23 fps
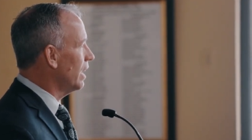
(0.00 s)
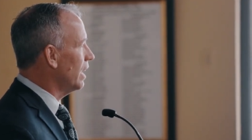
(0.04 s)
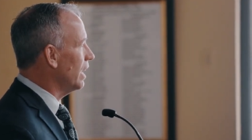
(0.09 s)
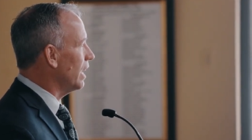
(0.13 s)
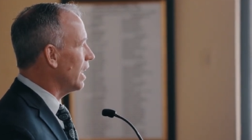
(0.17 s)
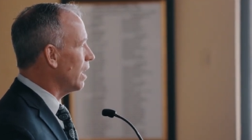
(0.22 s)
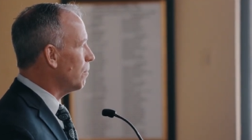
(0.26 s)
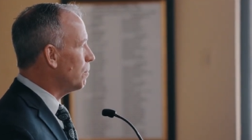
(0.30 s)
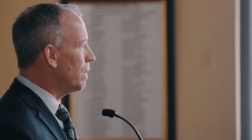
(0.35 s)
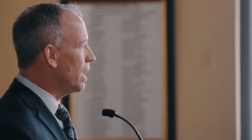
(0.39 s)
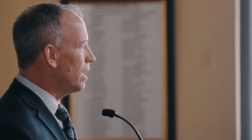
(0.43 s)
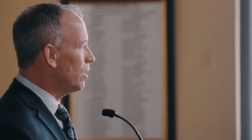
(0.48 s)

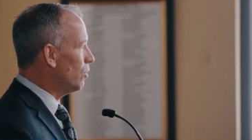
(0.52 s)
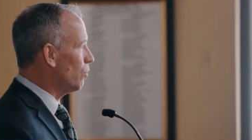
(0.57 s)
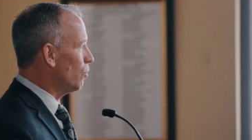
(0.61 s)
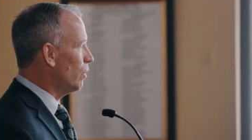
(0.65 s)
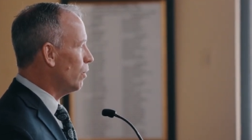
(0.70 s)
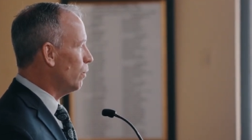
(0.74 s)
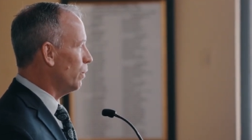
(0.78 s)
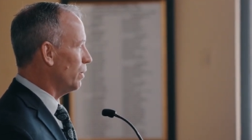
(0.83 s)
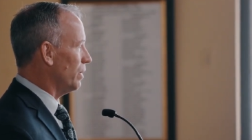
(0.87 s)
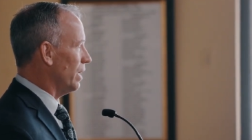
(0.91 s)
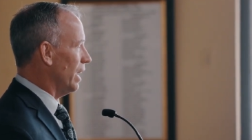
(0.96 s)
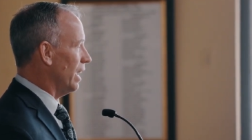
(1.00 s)
And I might
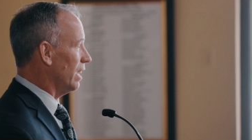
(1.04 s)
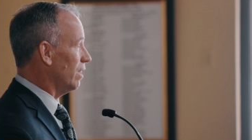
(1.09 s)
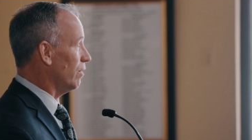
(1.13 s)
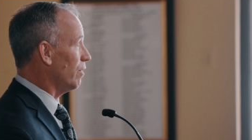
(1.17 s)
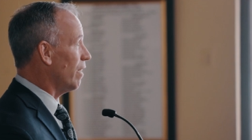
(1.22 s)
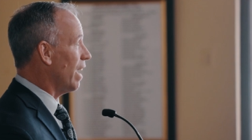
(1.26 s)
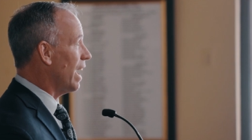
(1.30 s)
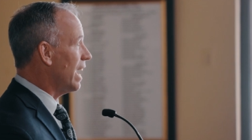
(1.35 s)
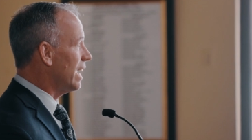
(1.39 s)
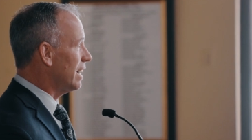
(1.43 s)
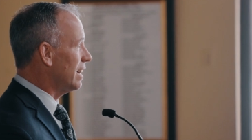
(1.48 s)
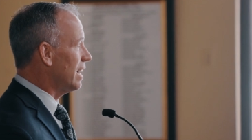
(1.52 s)
agree with that if
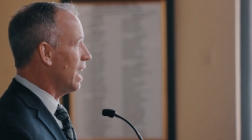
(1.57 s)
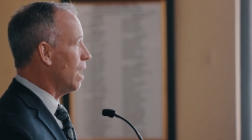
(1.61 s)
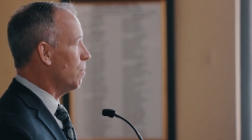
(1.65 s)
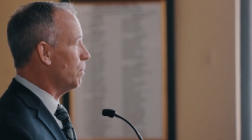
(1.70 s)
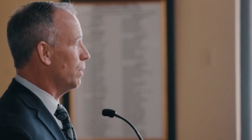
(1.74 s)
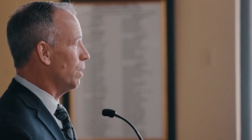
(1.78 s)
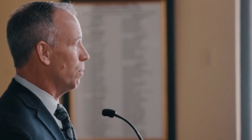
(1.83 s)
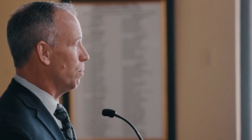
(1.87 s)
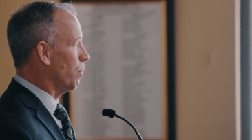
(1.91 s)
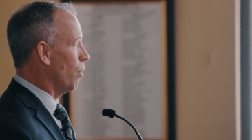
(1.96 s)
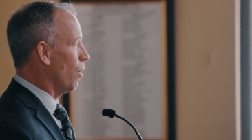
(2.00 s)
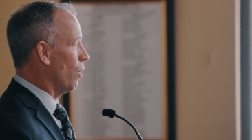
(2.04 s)
I had not
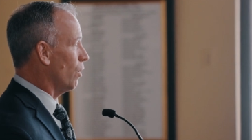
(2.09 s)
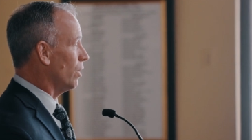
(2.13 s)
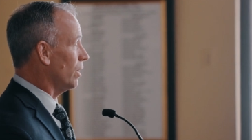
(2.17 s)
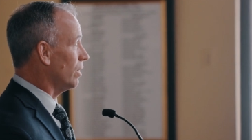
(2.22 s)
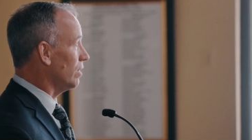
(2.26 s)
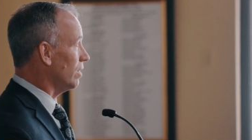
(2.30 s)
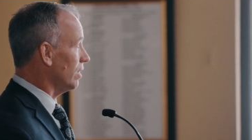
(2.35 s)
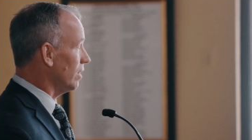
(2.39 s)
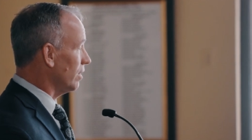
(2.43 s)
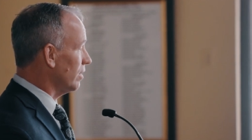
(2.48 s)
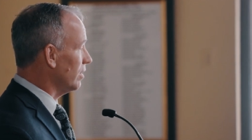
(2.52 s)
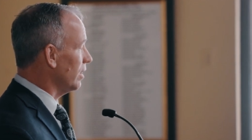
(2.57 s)
been a party
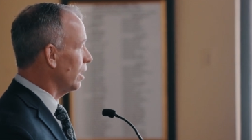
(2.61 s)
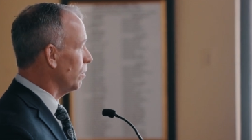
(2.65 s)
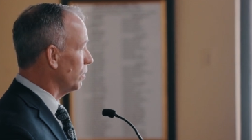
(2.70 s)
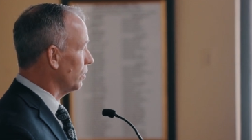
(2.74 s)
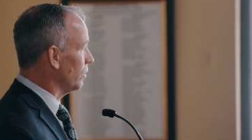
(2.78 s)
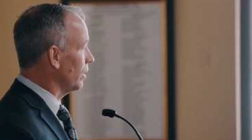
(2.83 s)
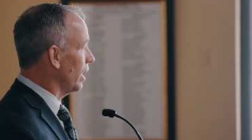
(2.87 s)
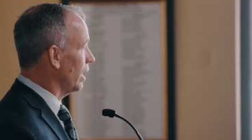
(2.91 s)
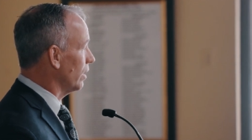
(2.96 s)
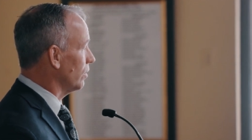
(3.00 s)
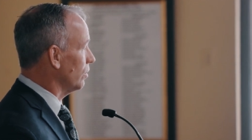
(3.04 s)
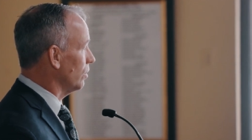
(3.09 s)
to the same
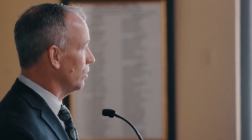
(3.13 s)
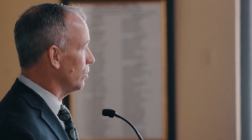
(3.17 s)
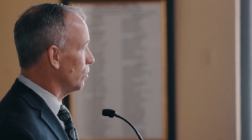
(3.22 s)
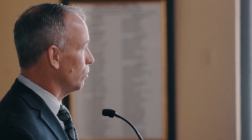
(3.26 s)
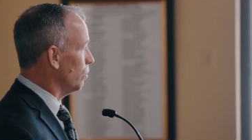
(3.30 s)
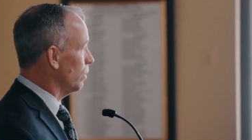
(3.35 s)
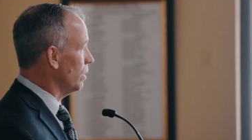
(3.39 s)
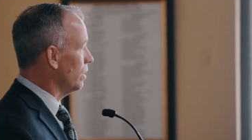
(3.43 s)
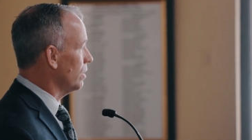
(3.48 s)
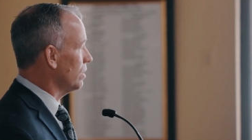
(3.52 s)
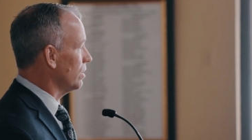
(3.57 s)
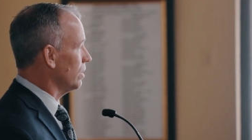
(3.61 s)
exact
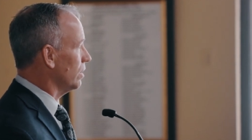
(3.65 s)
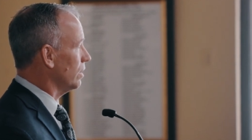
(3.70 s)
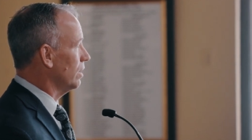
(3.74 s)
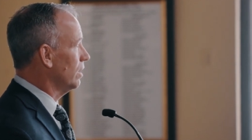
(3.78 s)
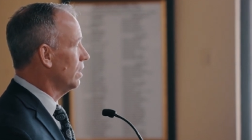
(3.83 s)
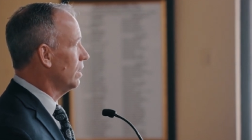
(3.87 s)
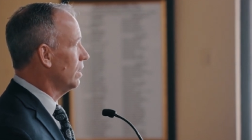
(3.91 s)
situation.